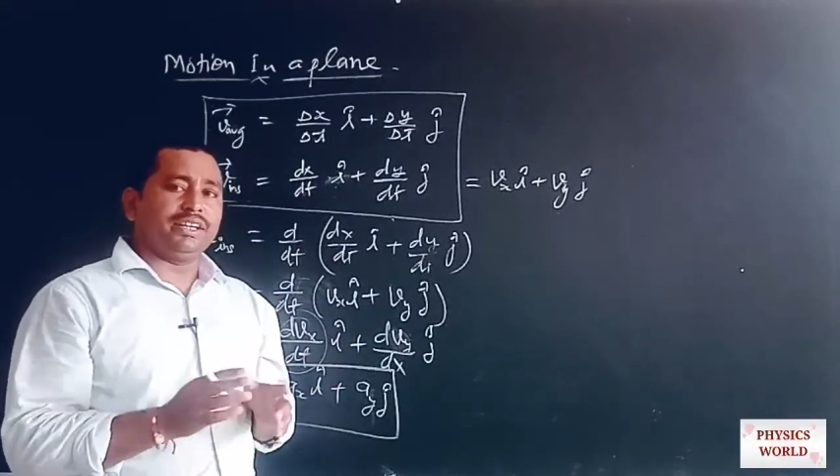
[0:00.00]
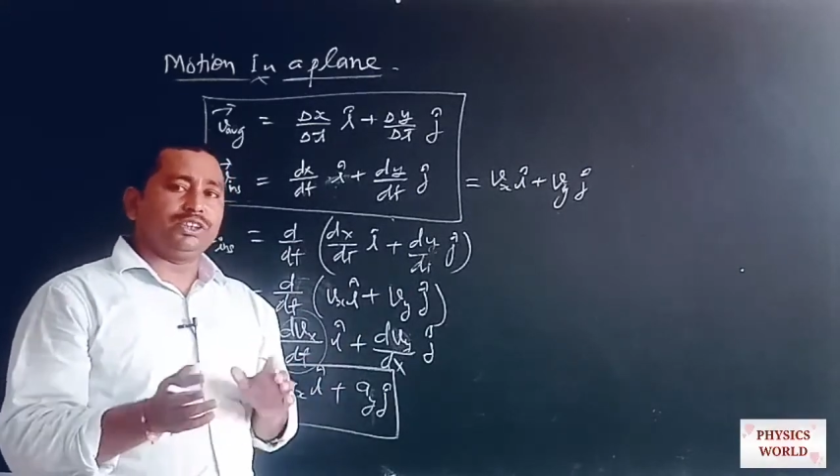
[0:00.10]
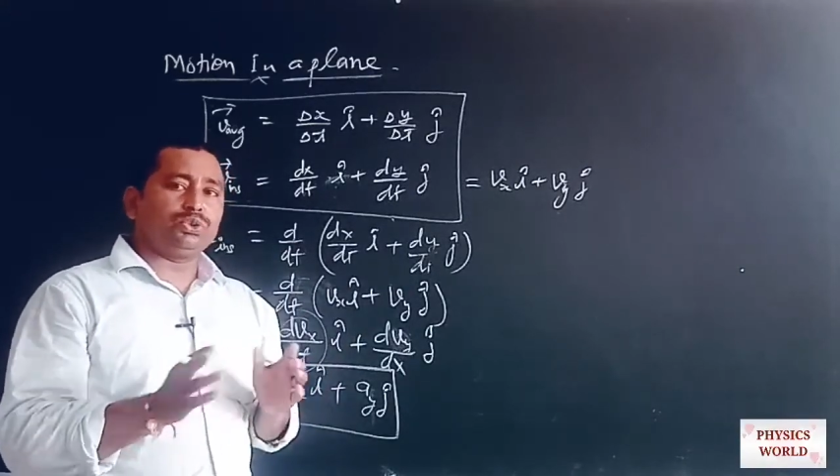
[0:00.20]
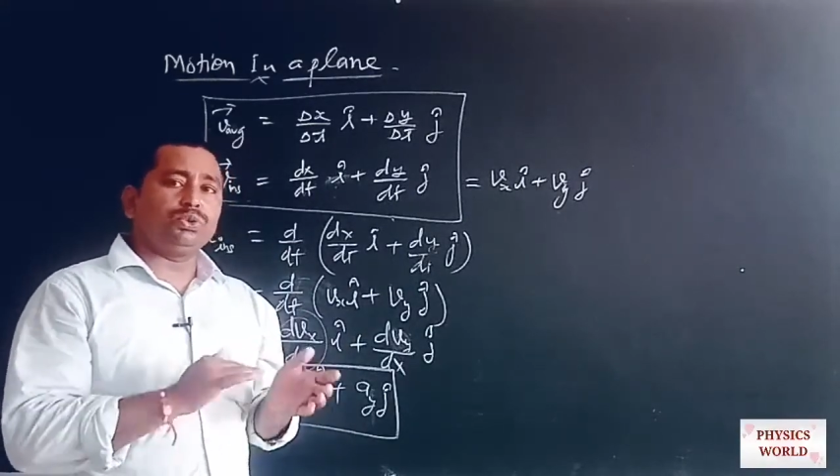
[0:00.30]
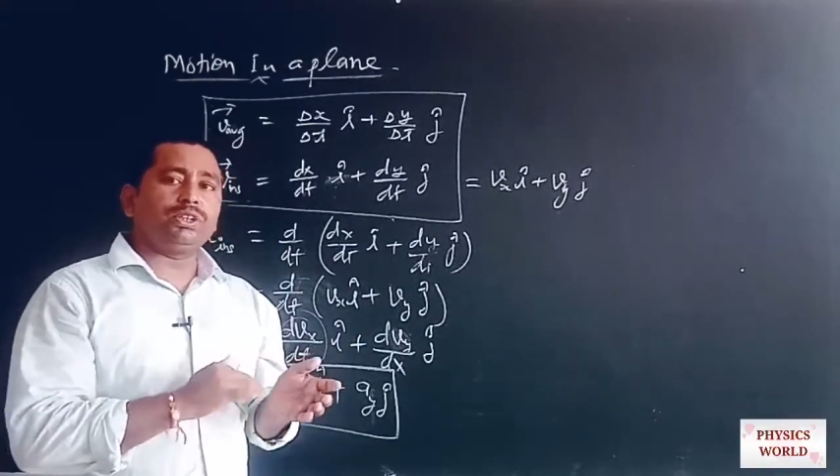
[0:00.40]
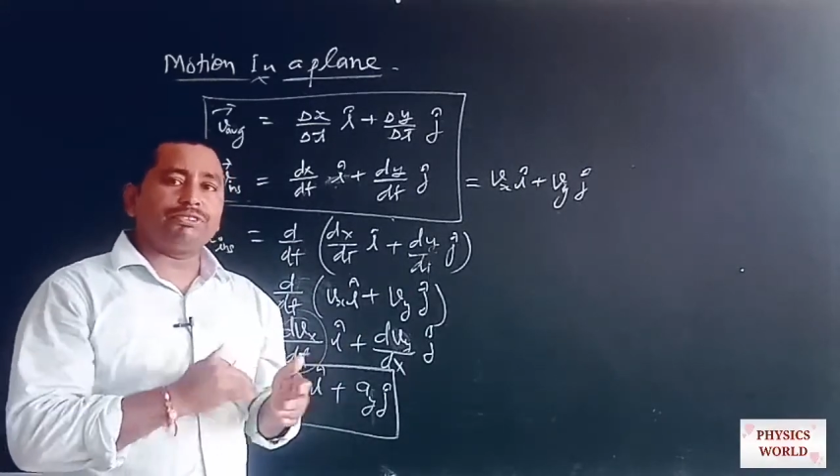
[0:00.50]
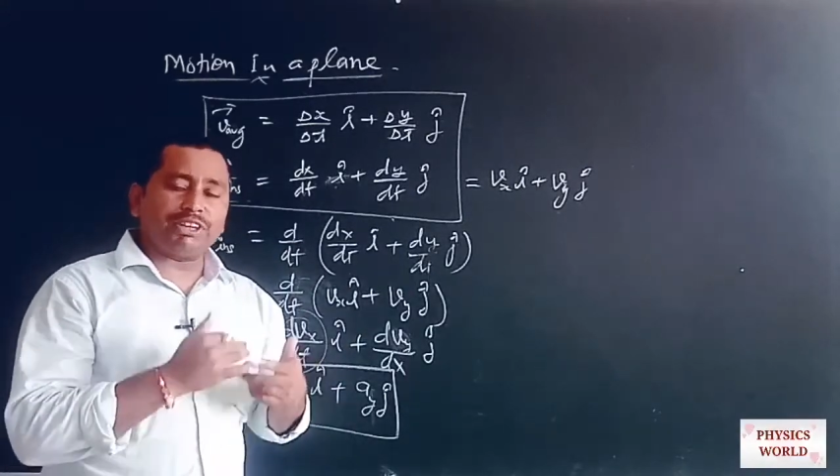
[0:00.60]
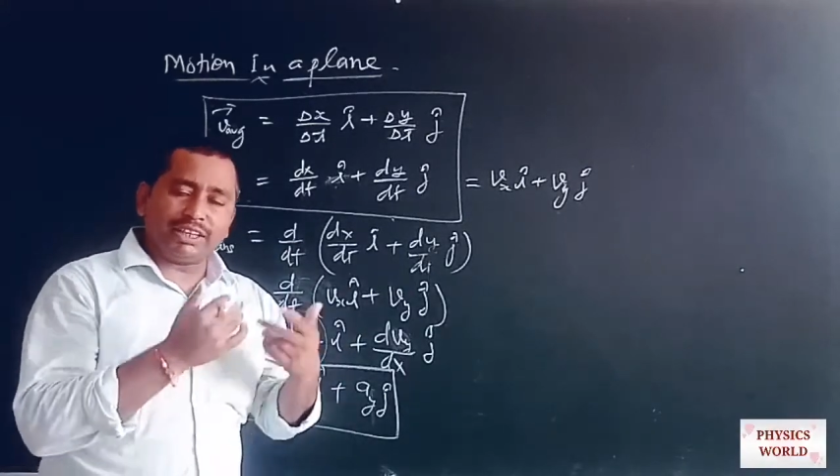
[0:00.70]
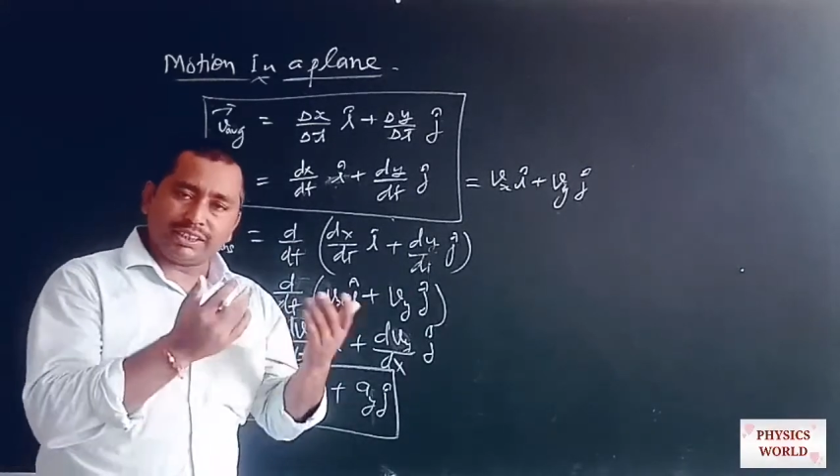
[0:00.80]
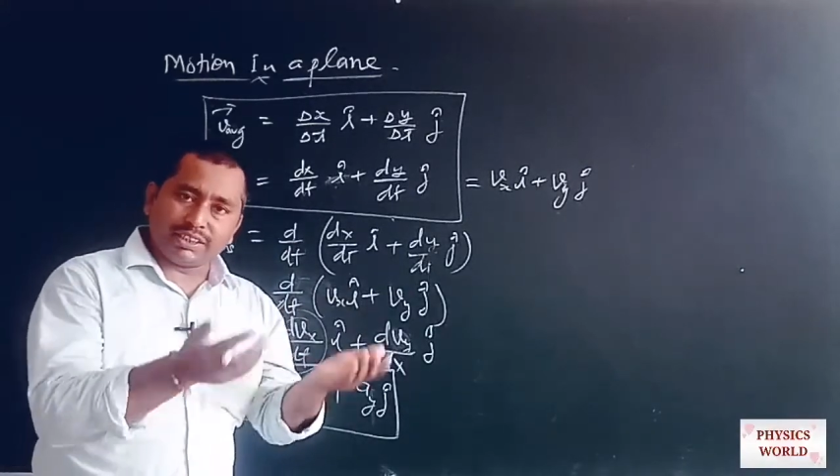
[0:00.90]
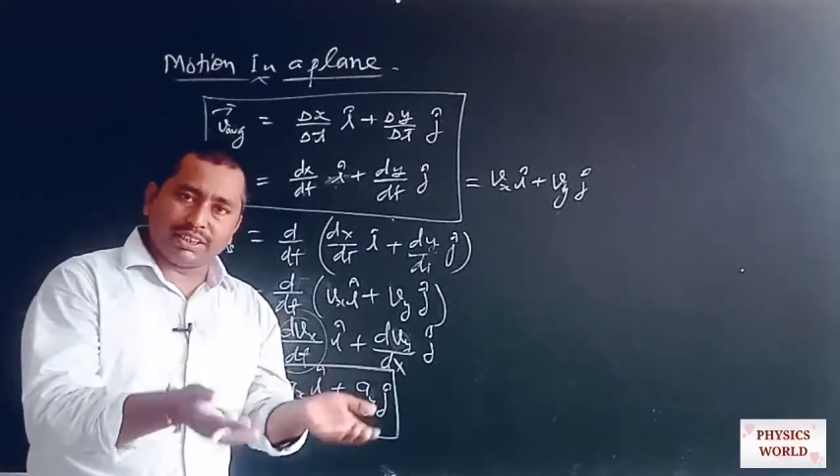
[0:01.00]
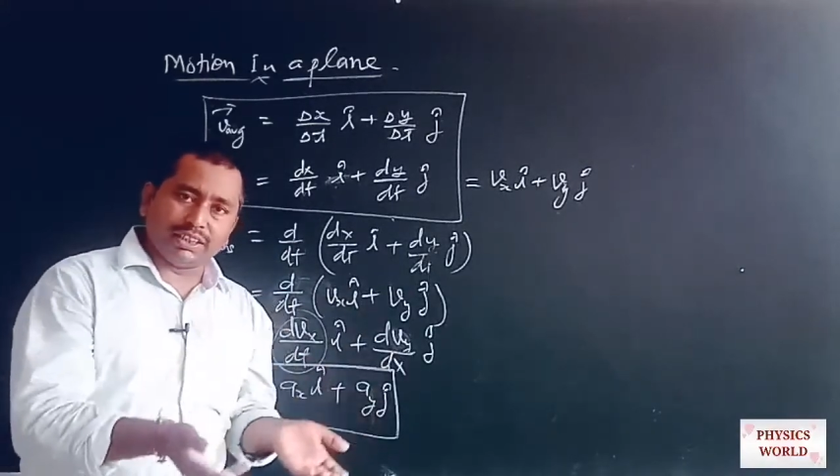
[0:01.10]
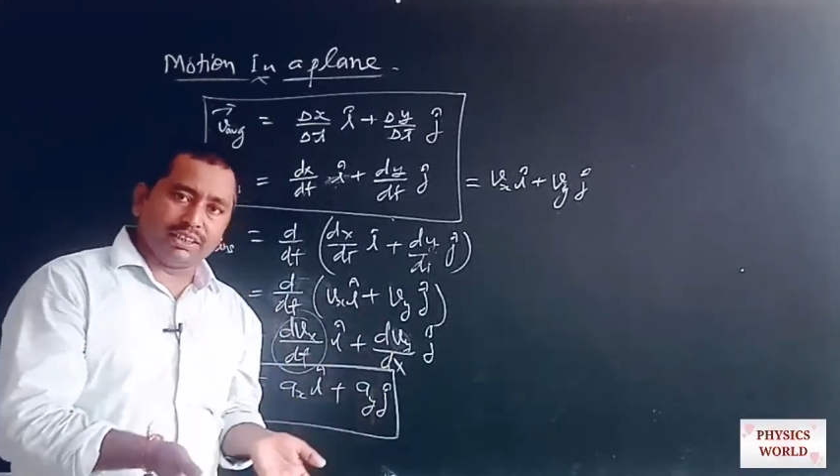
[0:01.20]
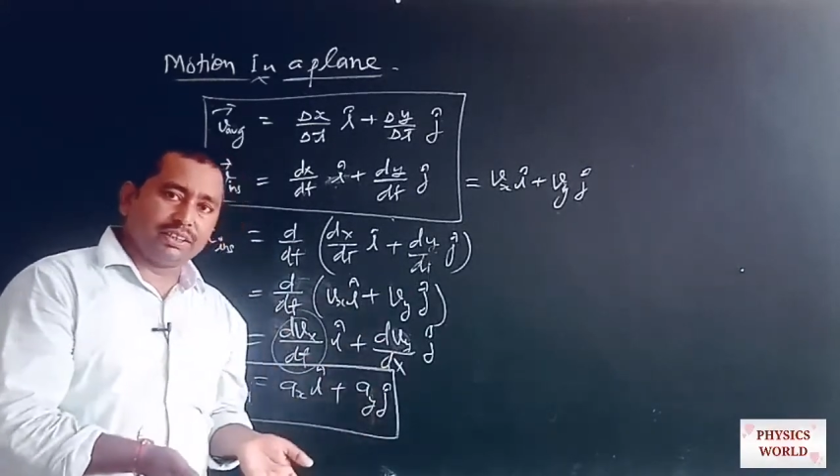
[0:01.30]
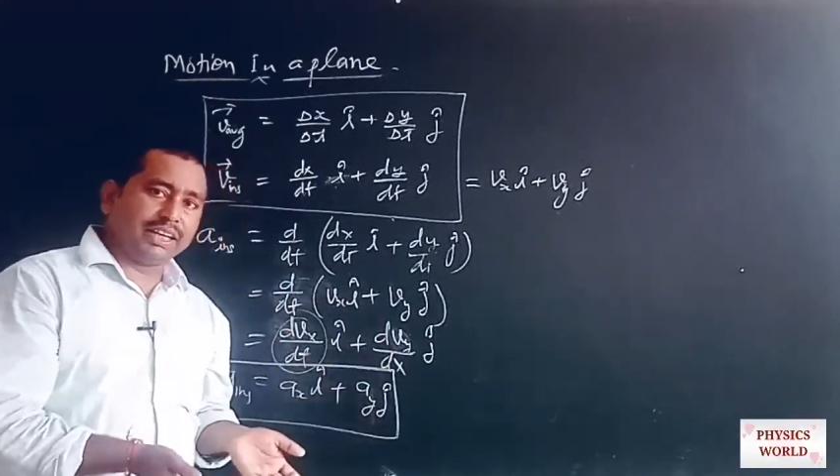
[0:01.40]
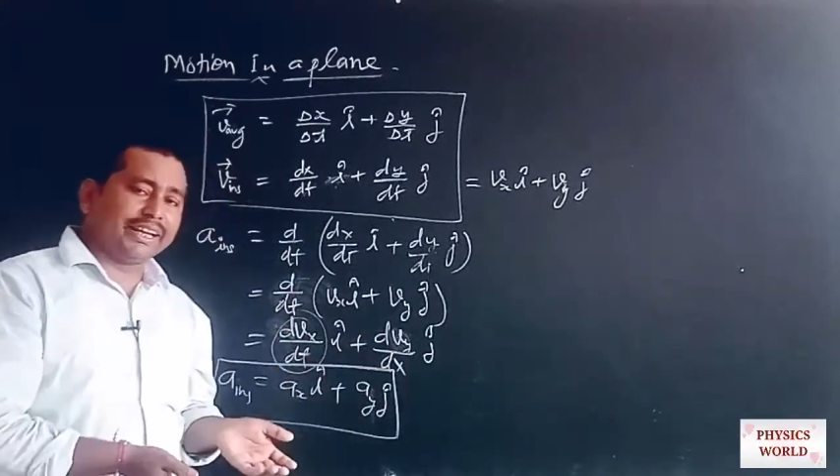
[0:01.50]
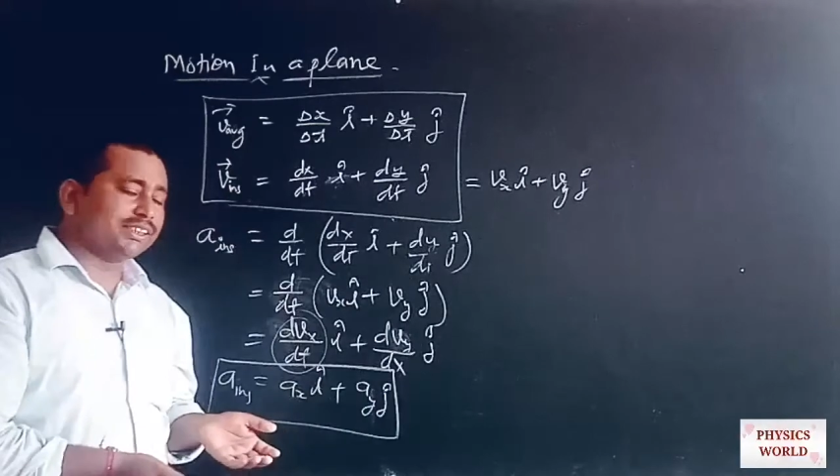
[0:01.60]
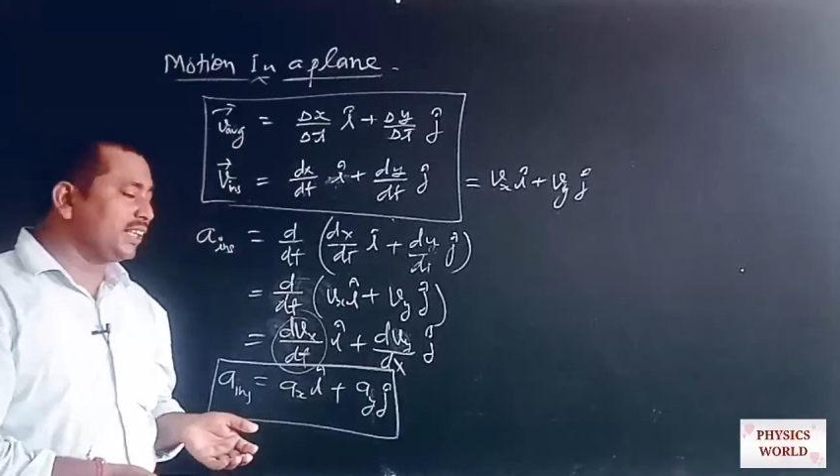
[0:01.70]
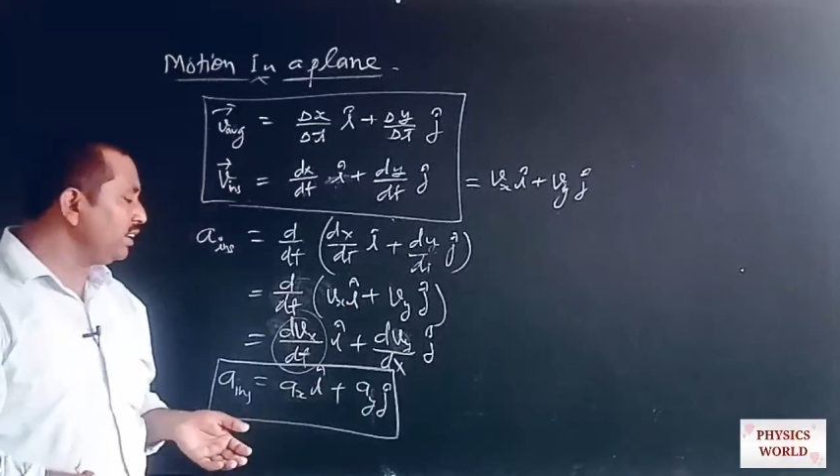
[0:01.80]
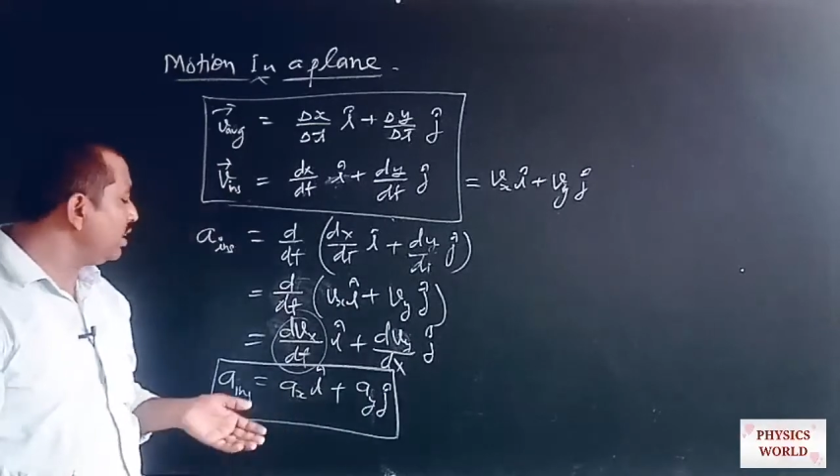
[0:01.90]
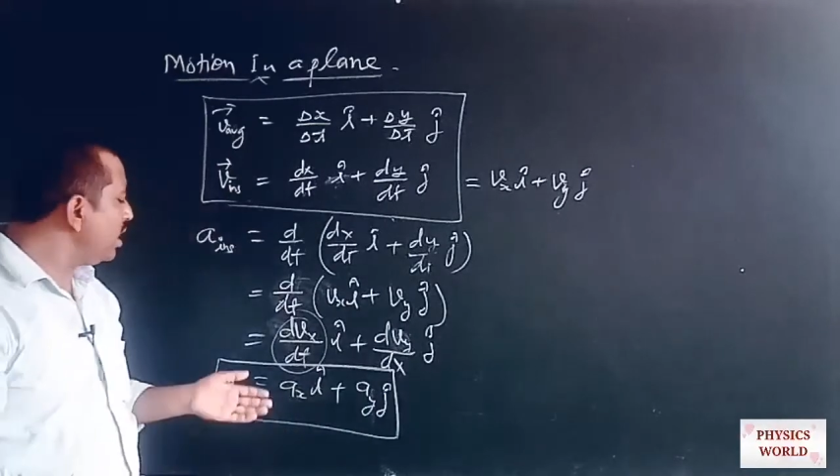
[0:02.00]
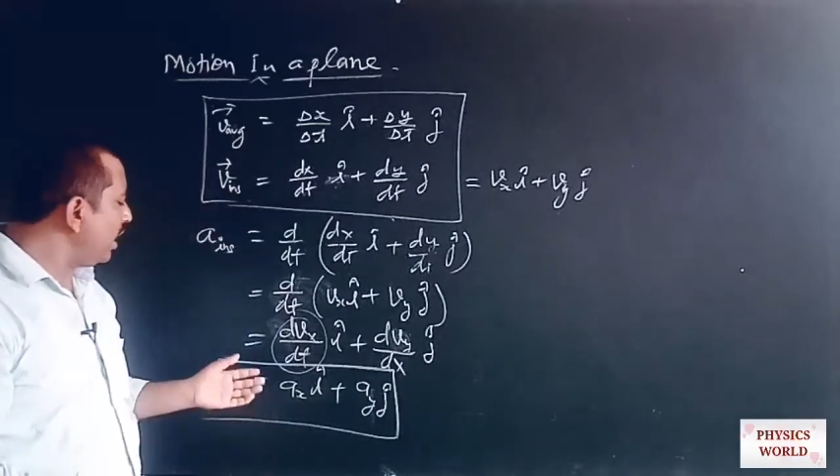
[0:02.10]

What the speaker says: in two different directions,